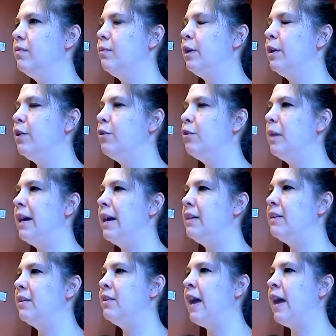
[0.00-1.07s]
Bring your
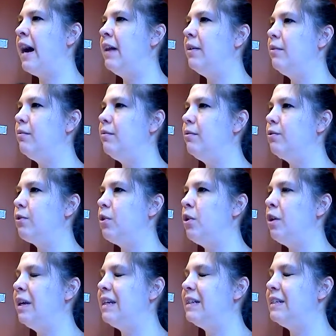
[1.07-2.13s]
mind to that,
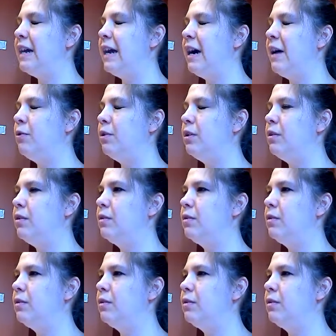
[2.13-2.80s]
drawing down.